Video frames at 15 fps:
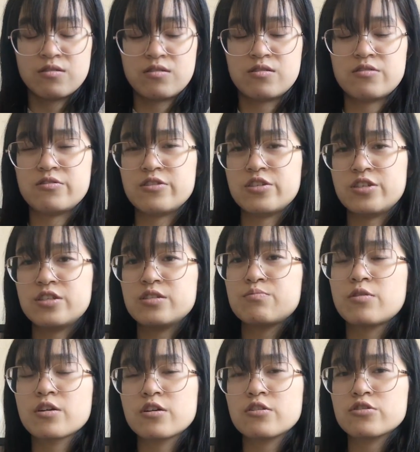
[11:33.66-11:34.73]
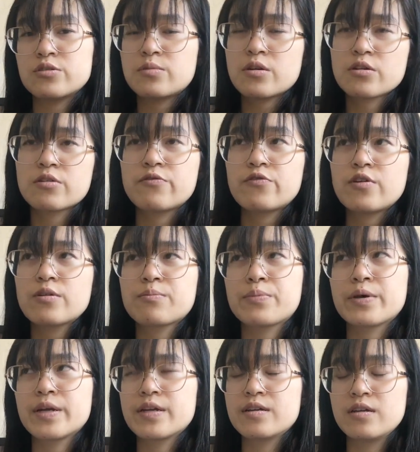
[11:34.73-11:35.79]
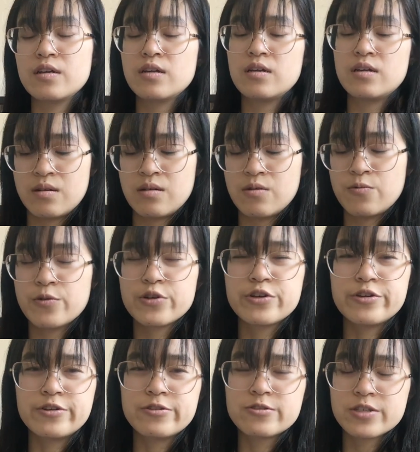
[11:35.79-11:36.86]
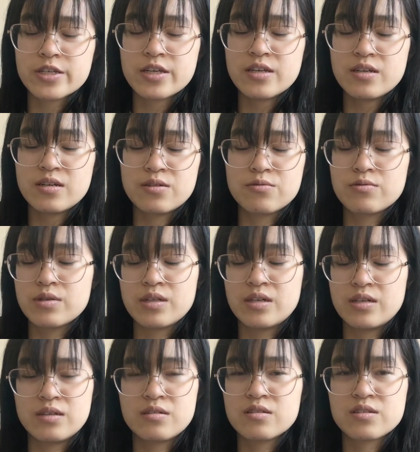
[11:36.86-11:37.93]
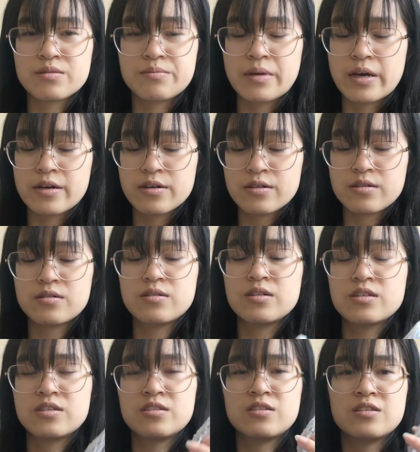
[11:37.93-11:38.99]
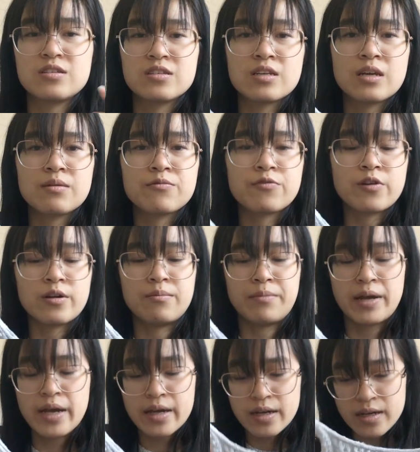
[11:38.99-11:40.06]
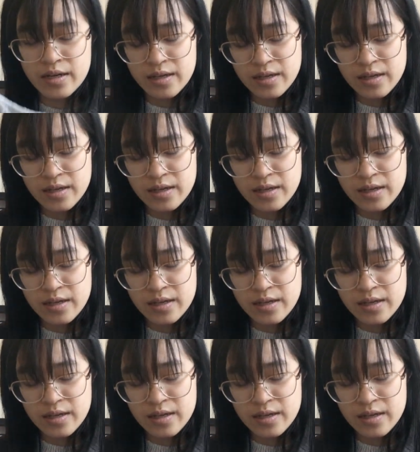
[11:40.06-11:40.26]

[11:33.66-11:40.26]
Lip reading: this stitch marker to mark the front, but when you're using it, it really doesn't matter. It's the same front and back.